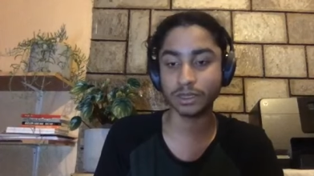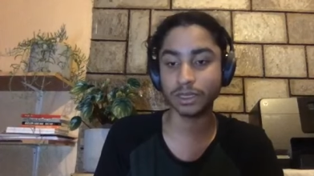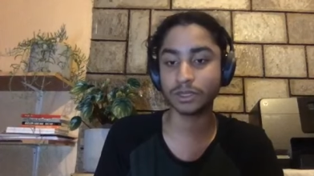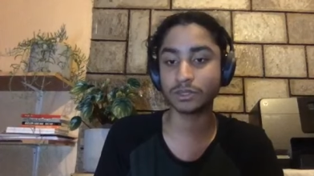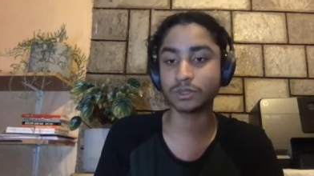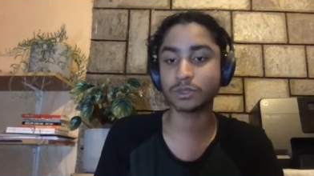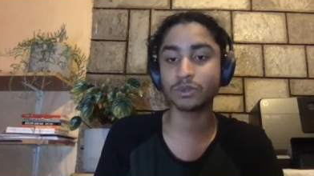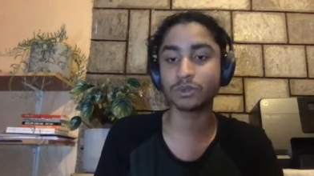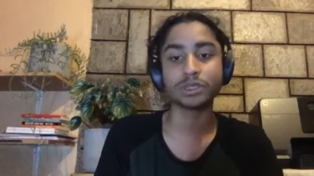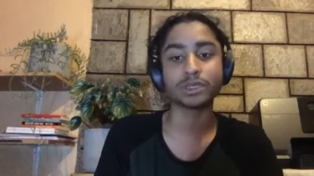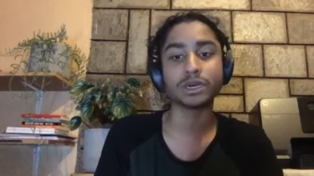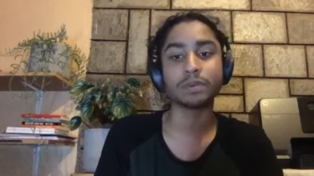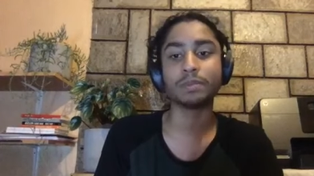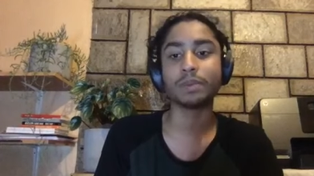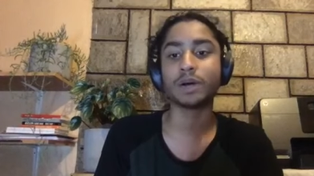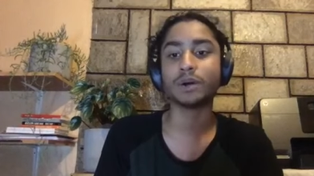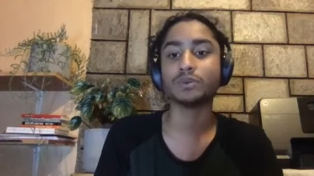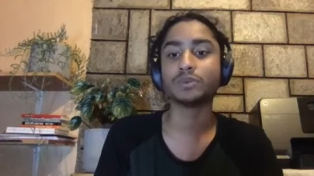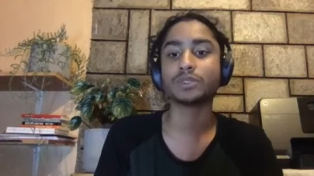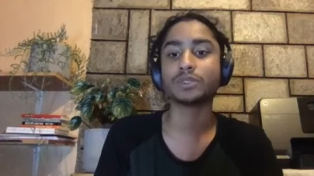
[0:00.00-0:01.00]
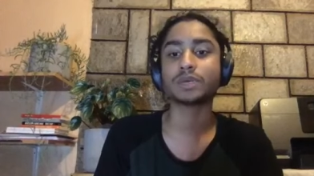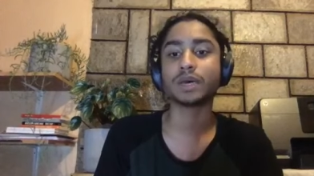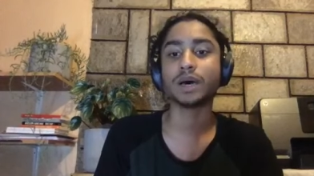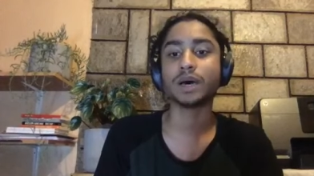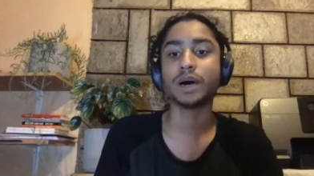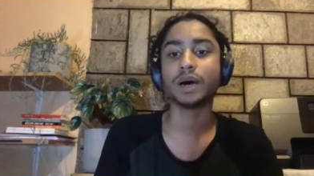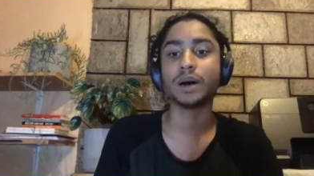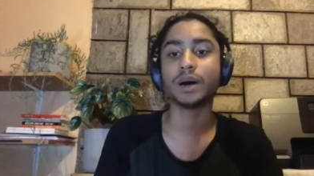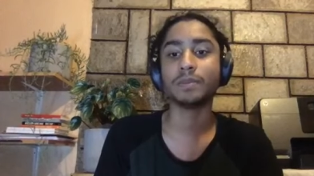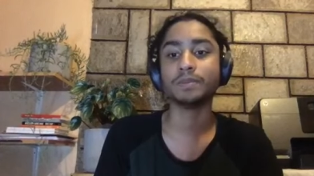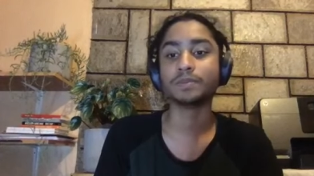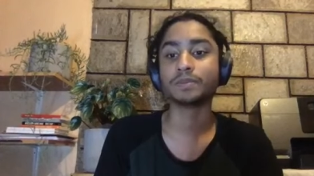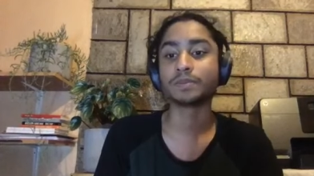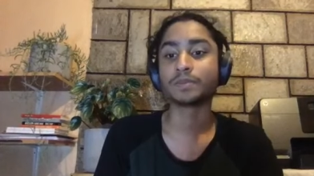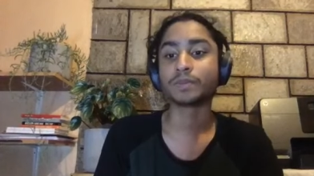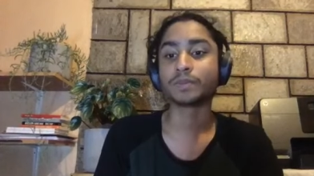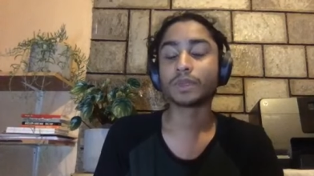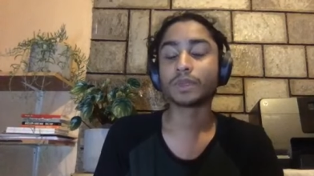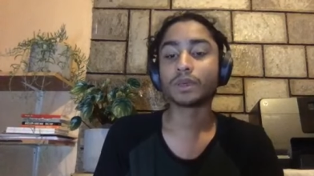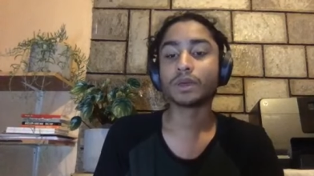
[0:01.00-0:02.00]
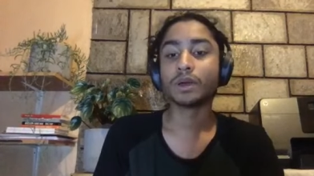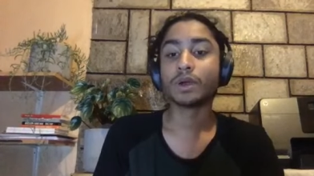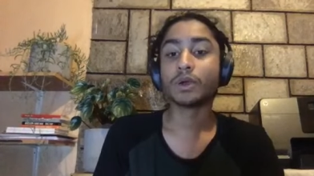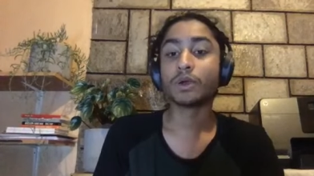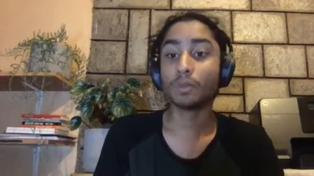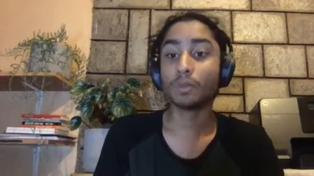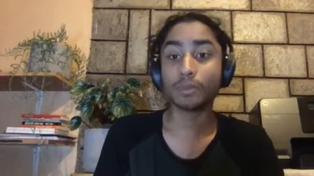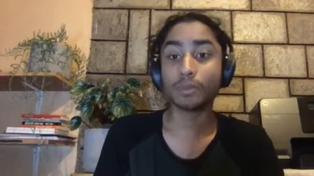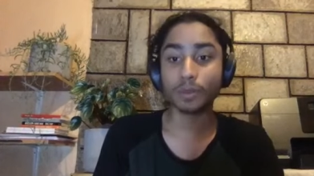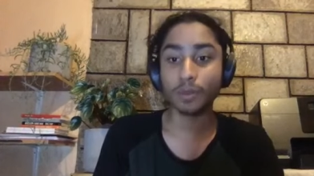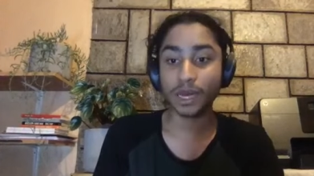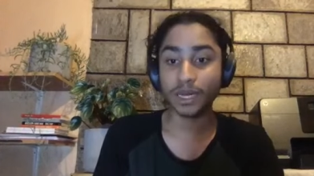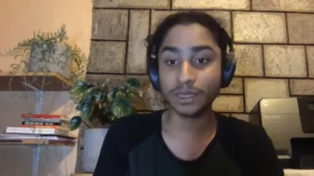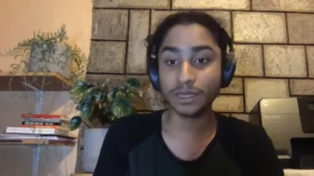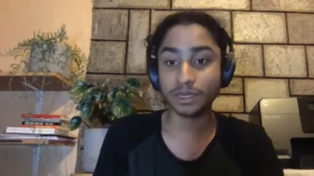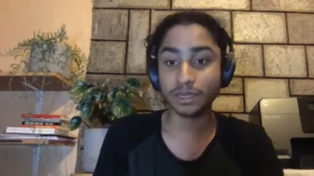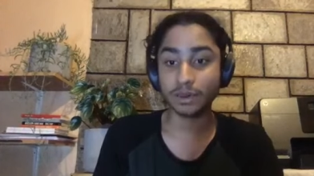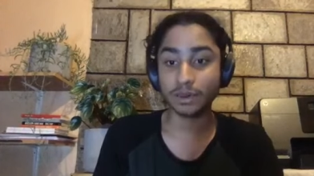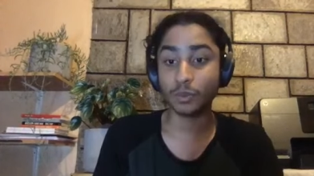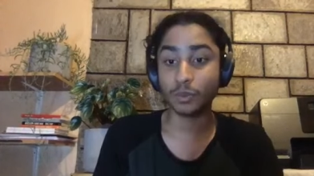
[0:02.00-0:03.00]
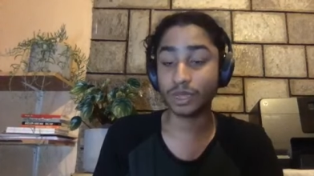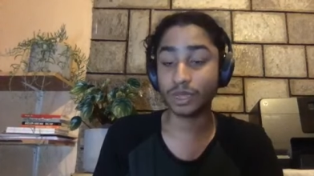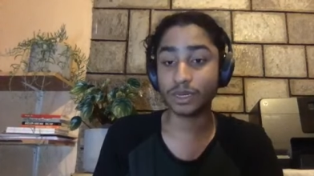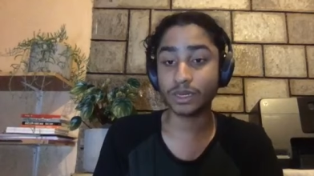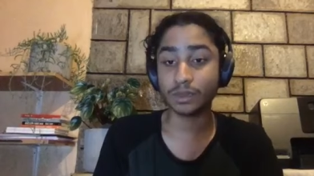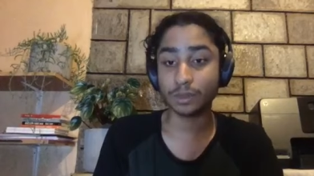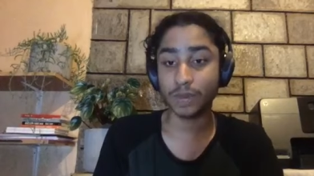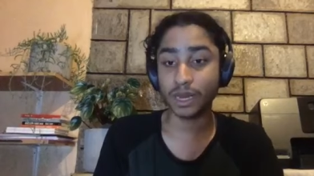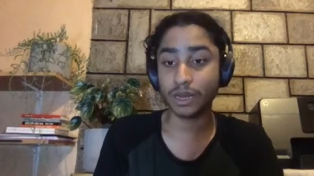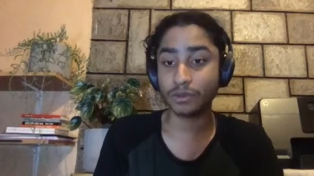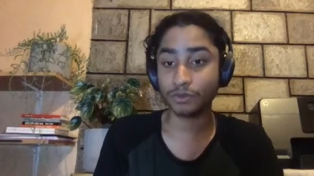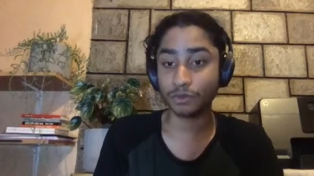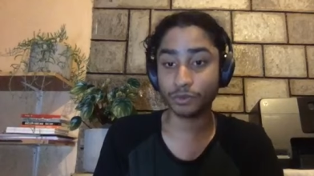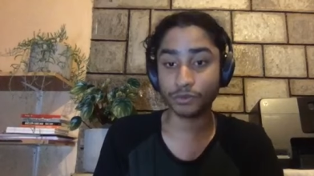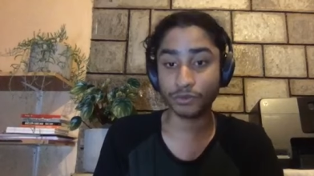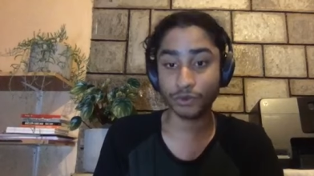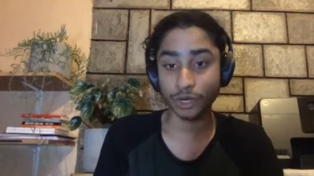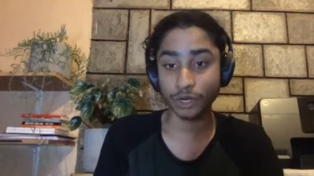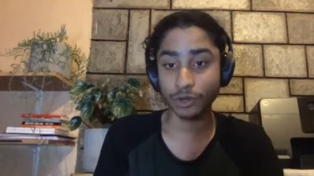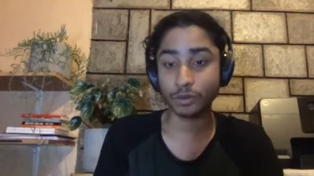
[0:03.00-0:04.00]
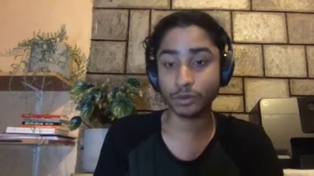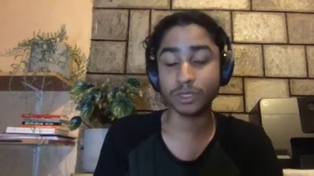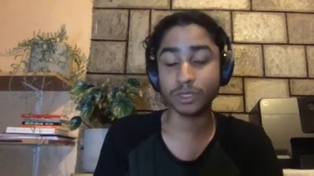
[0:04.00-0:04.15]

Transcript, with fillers: It's not about um, compromising with the demand for freedom.